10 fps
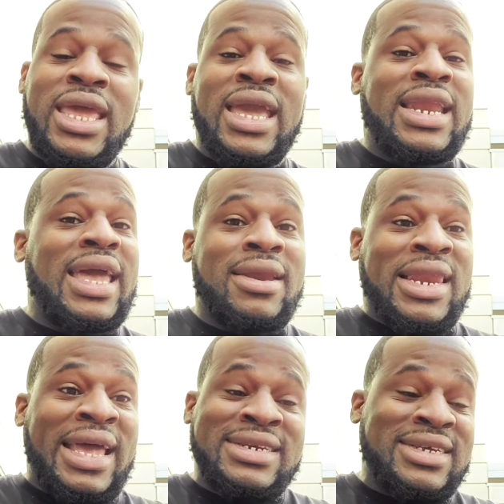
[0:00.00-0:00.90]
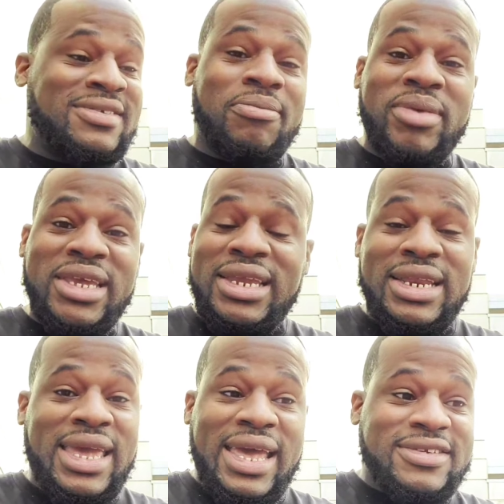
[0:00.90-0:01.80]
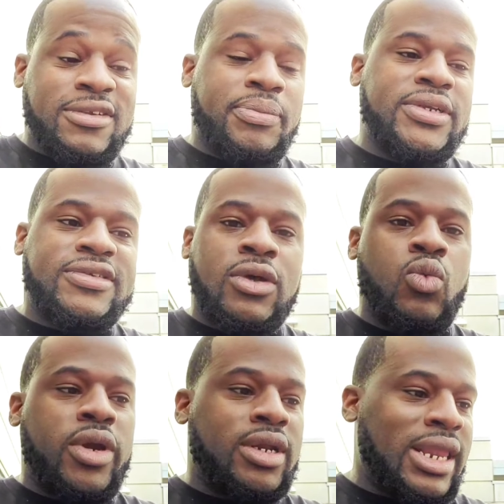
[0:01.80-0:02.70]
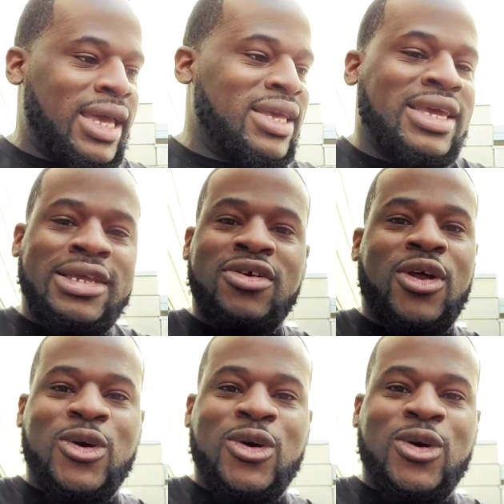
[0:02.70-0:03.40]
And that doesn't mean it has to be somewhere like, you